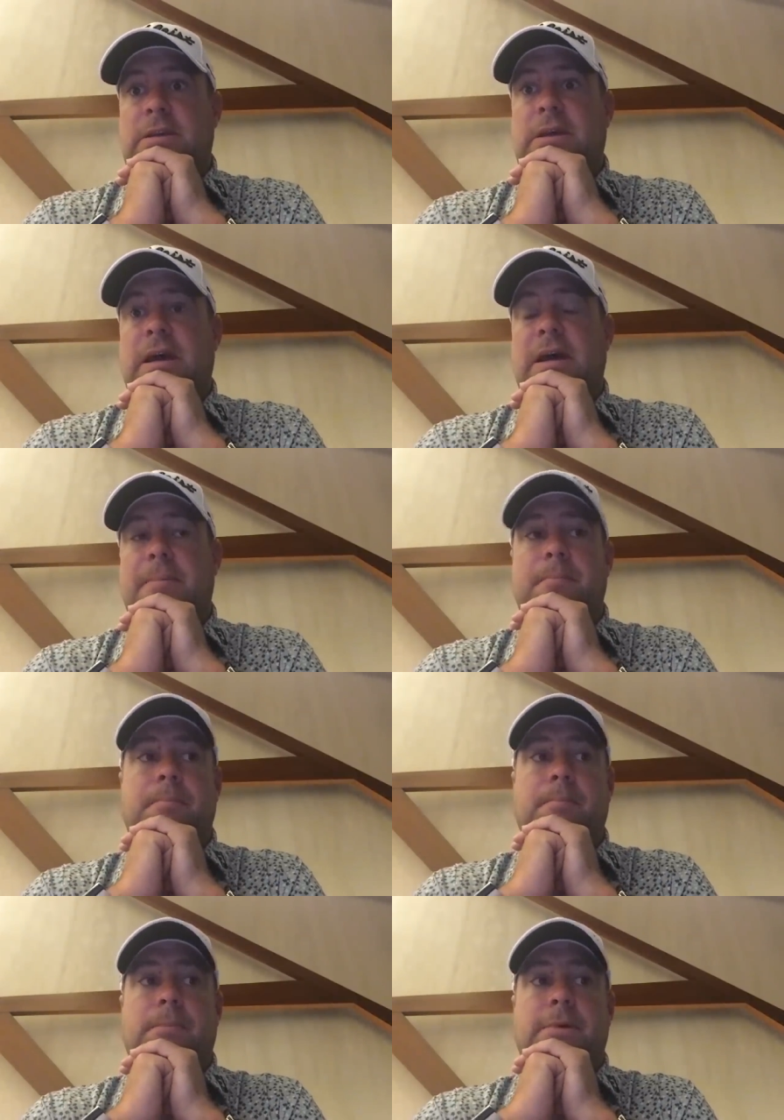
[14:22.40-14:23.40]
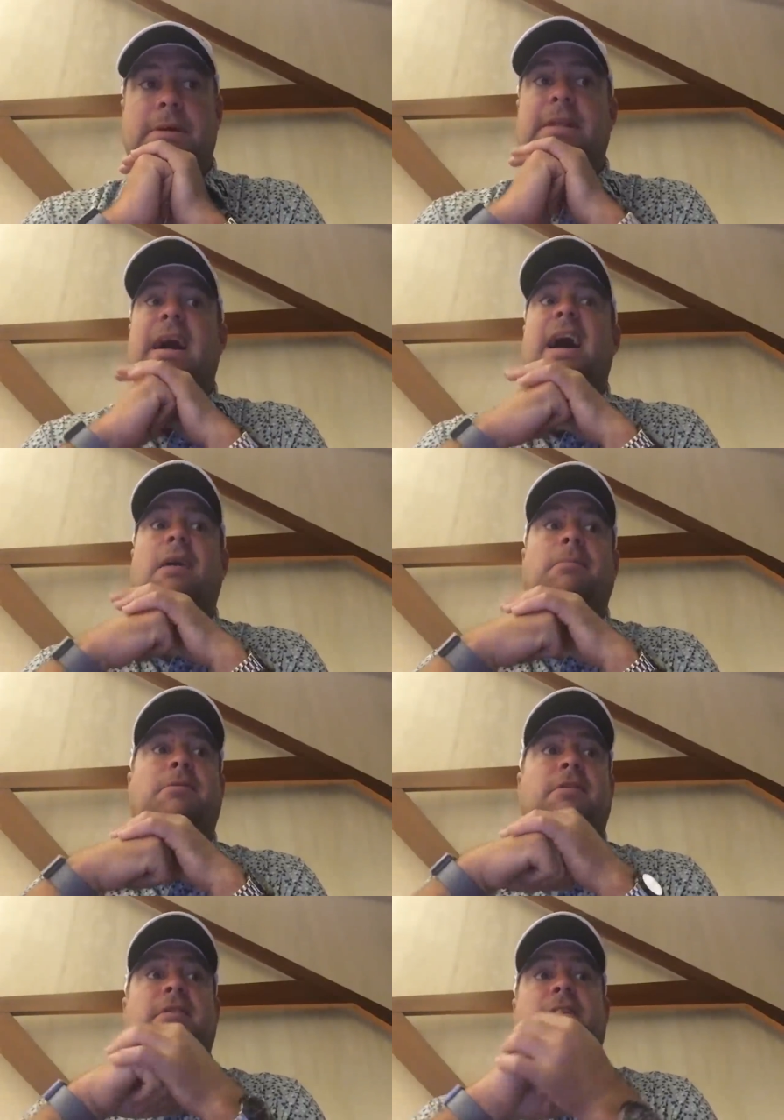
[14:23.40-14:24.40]
That
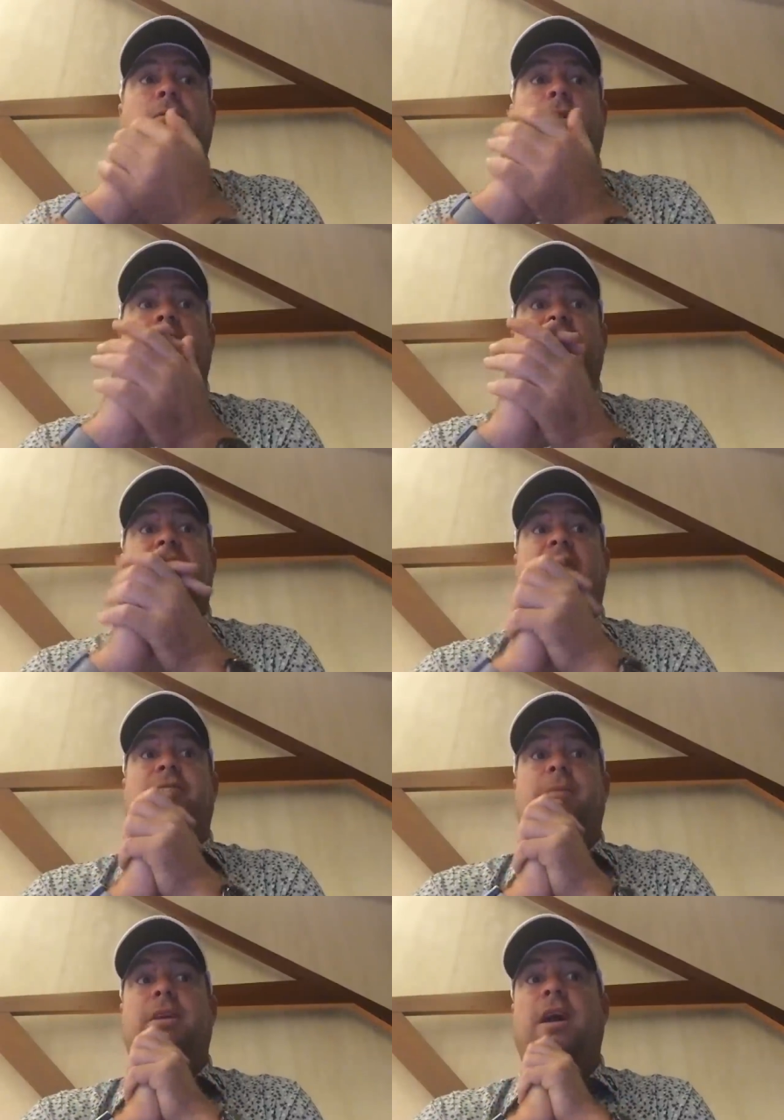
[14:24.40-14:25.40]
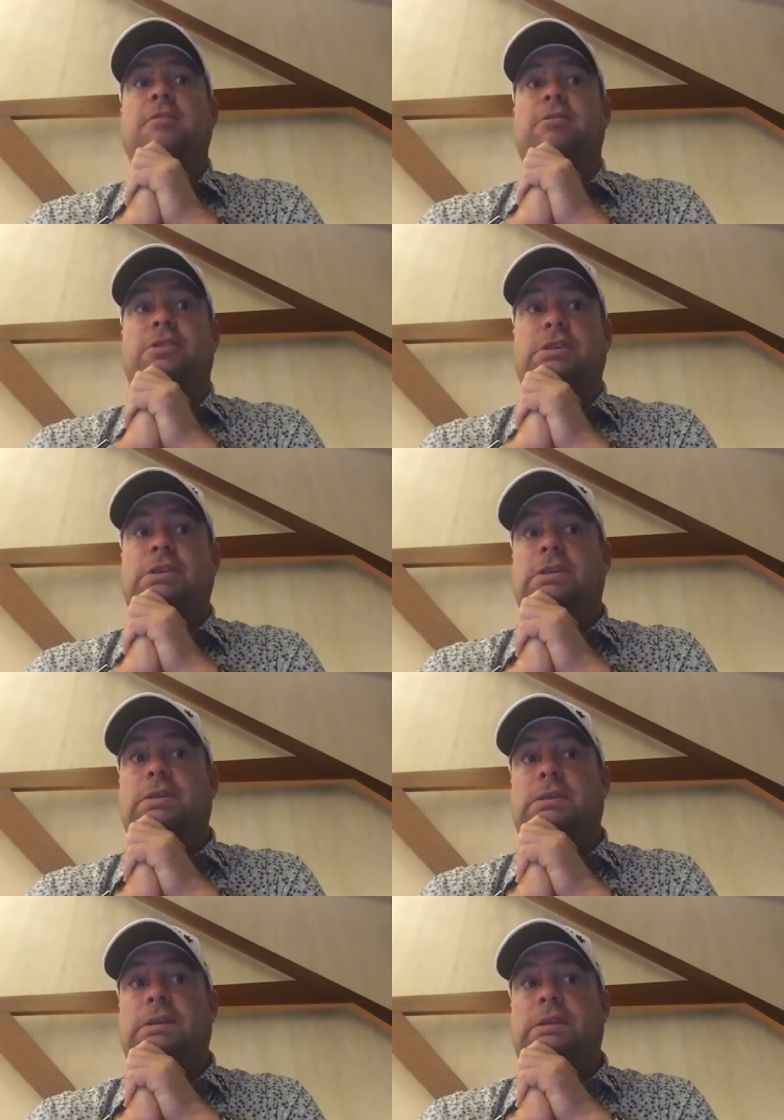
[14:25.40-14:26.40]
helped, and I did quite a lot of stuff for my coach,
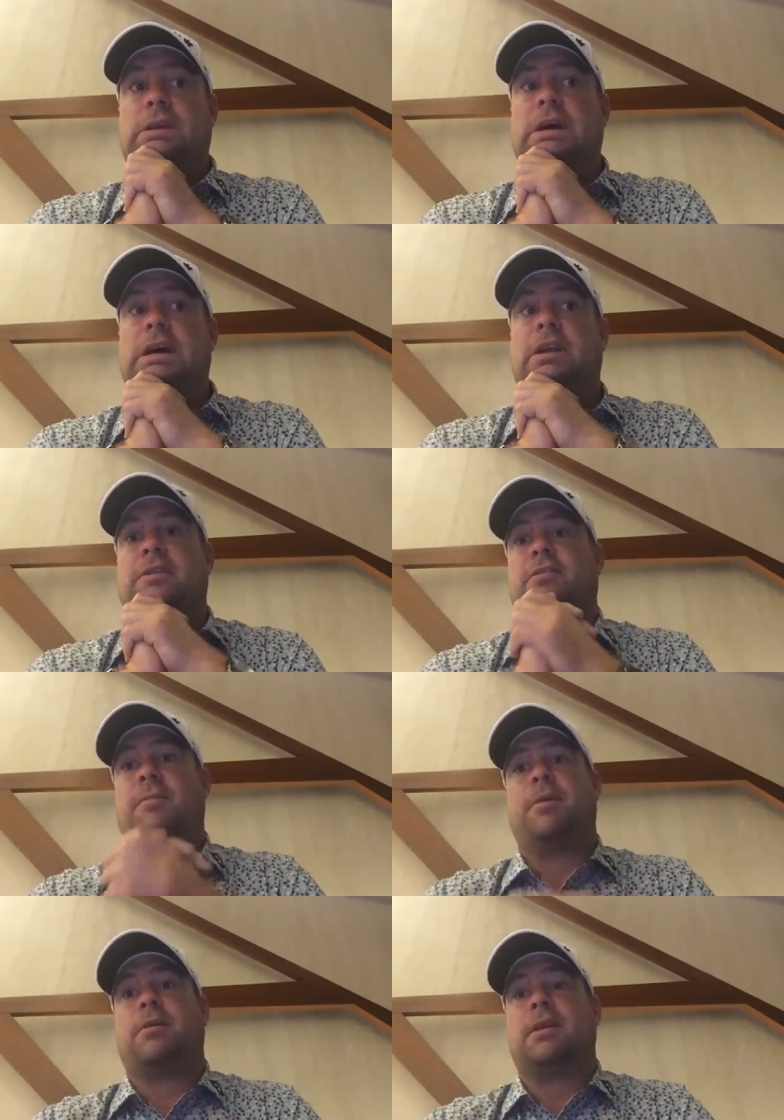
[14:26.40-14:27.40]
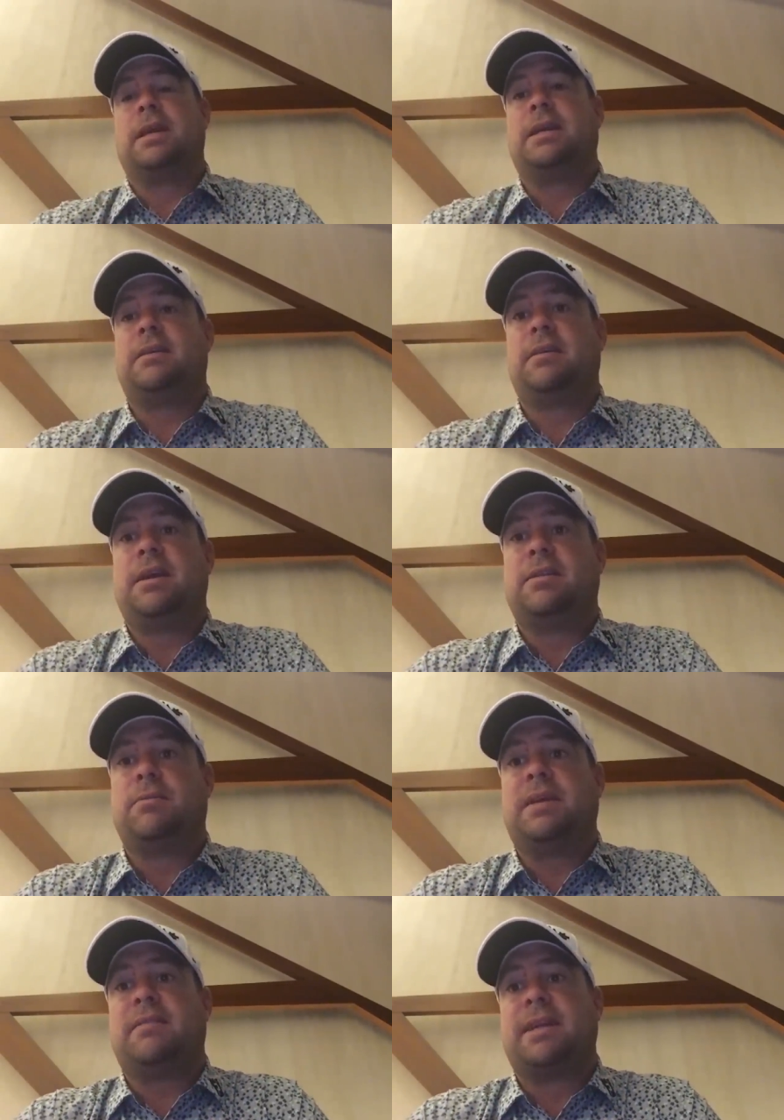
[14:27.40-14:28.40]
like Tom Motley, in the
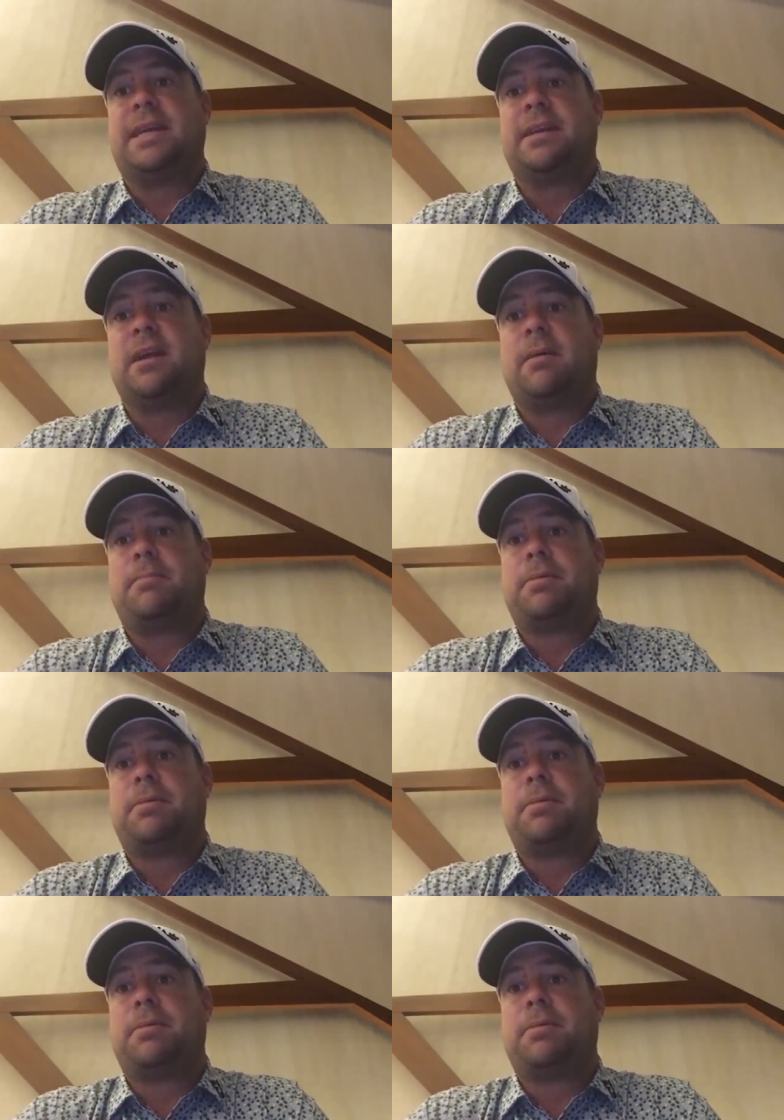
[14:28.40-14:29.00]
weeks leading up.